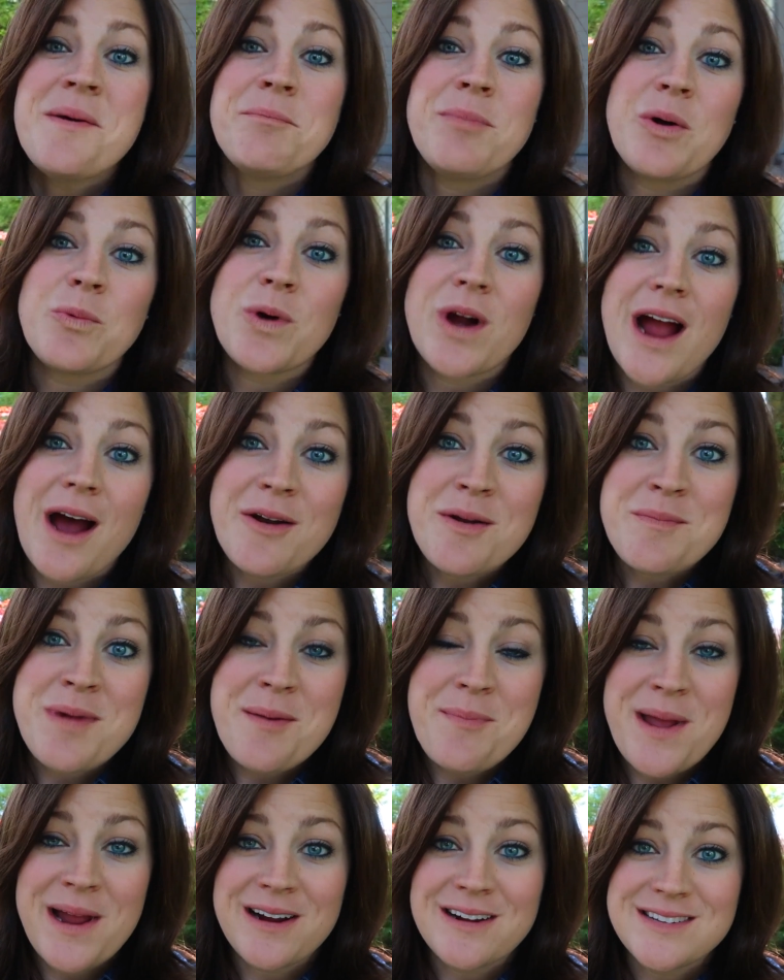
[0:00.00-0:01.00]
but we're out at
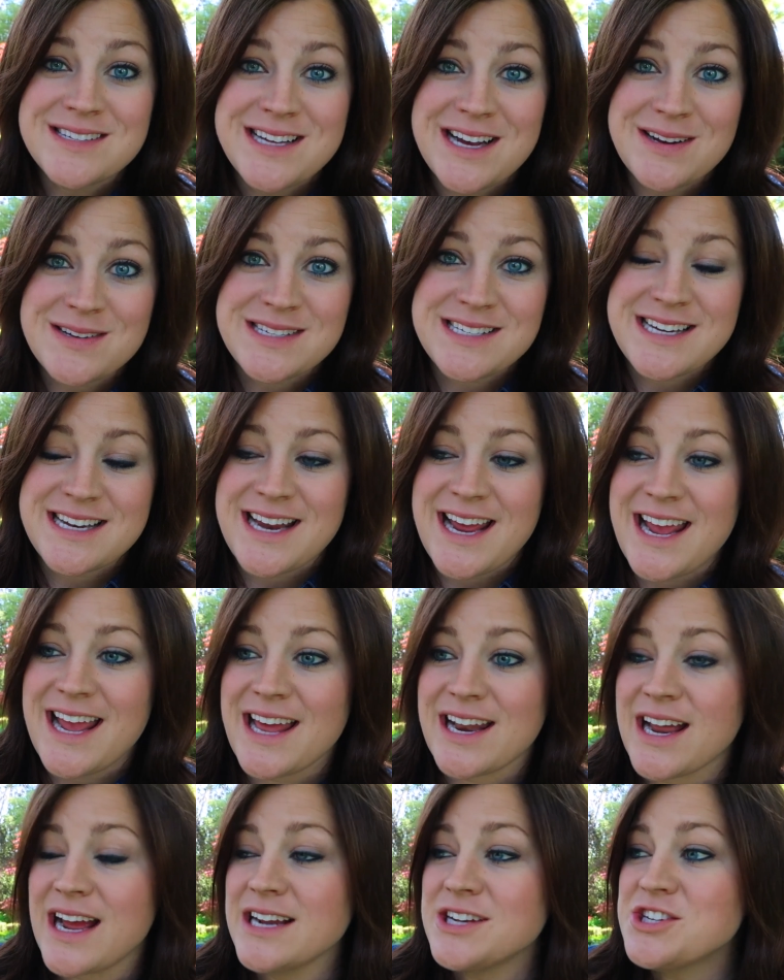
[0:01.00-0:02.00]
my parents' house today
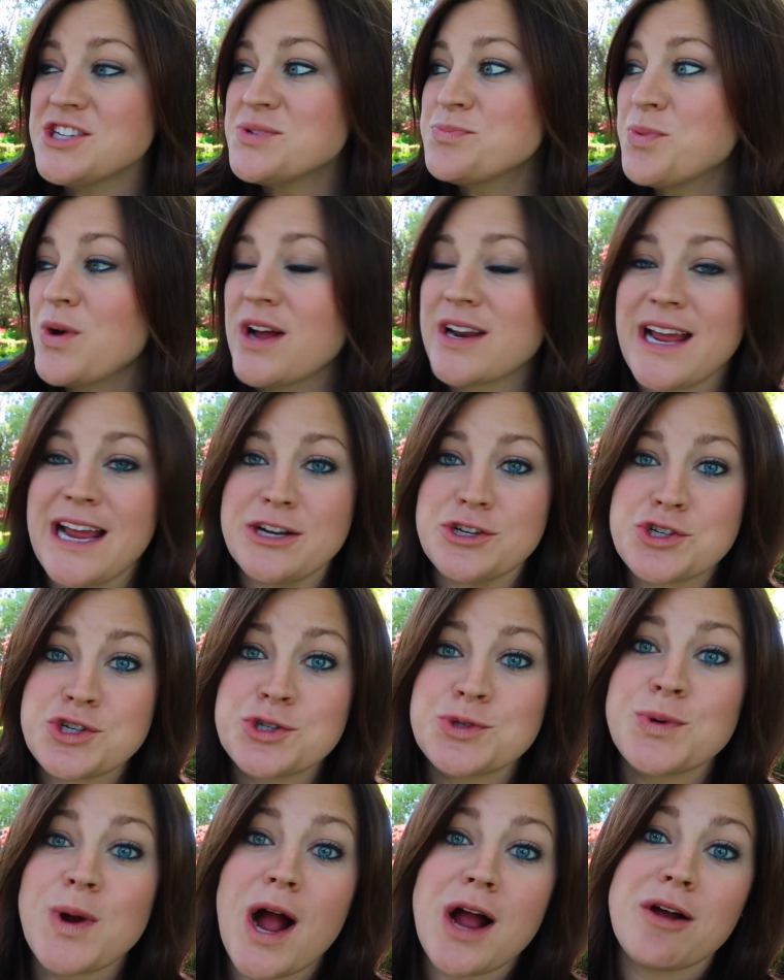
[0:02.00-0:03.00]
and I just brought a
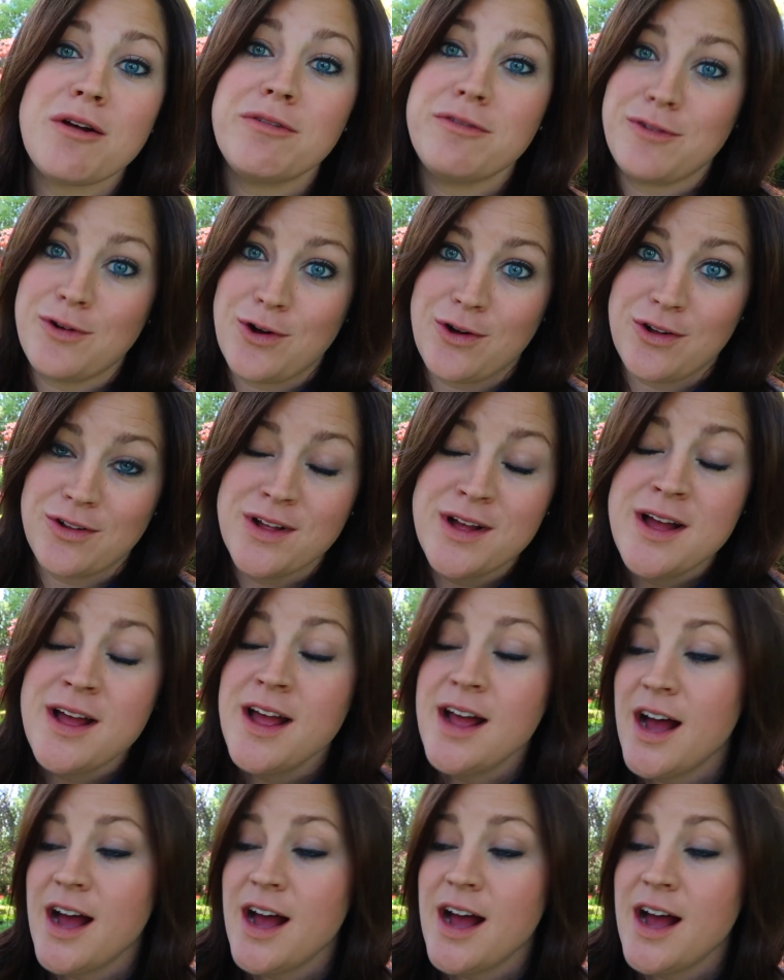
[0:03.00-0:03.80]
truck full